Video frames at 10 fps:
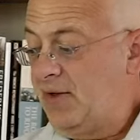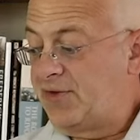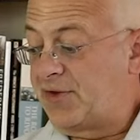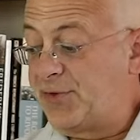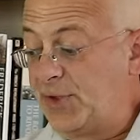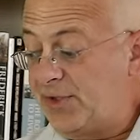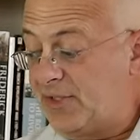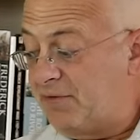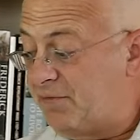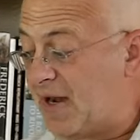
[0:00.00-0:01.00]
The
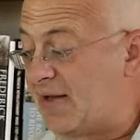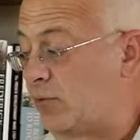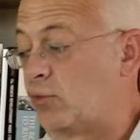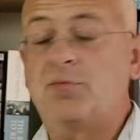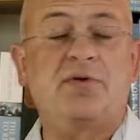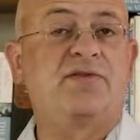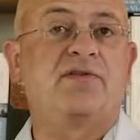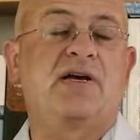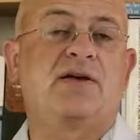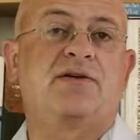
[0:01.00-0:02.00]
third and final group of
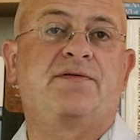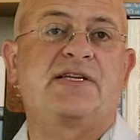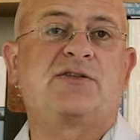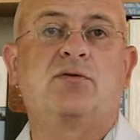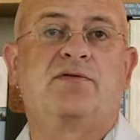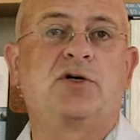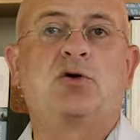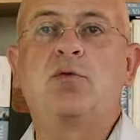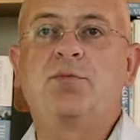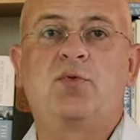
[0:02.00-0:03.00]
the vessel of the
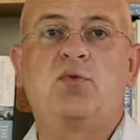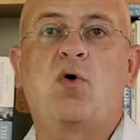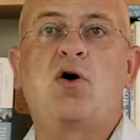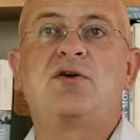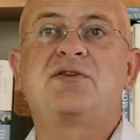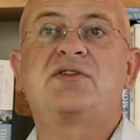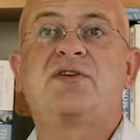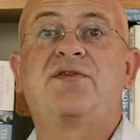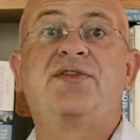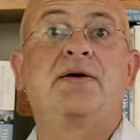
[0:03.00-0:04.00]
group
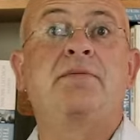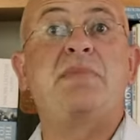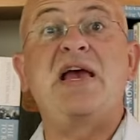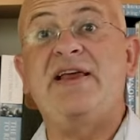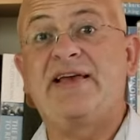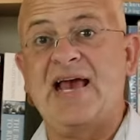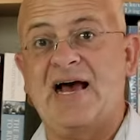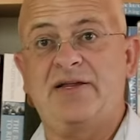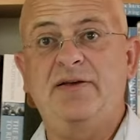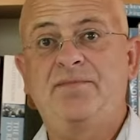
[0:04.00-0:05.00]
was the Mary
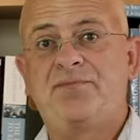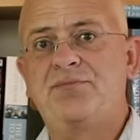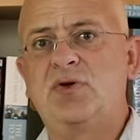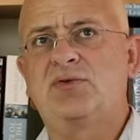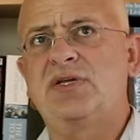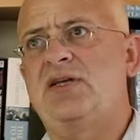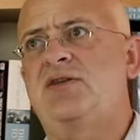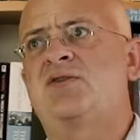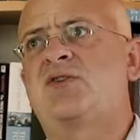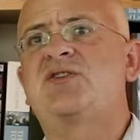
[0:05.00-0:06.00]
Galley, built
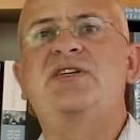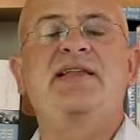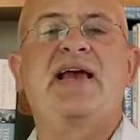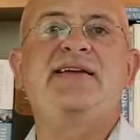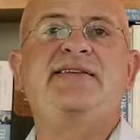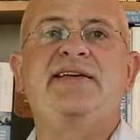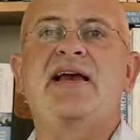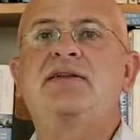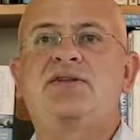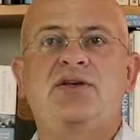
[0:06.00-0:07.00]
in
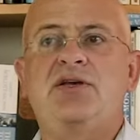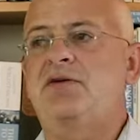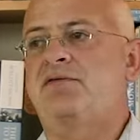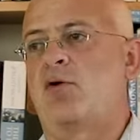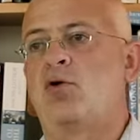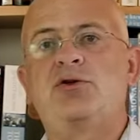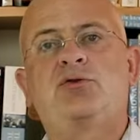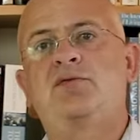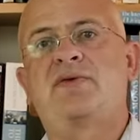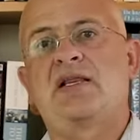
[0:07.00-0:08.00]
1688, if only
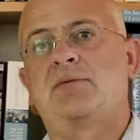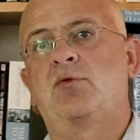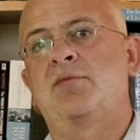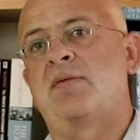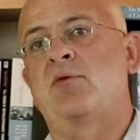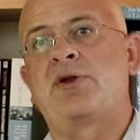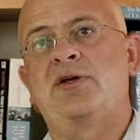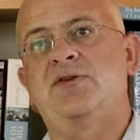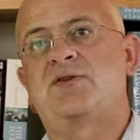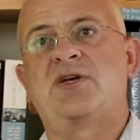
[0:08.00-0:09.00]
too fallible
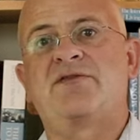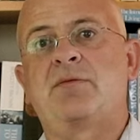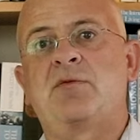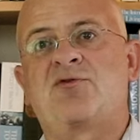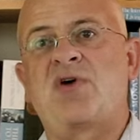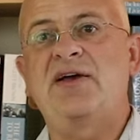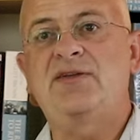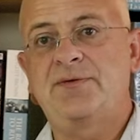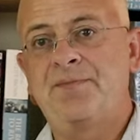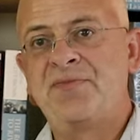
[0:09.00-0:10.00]
memory is serving me right.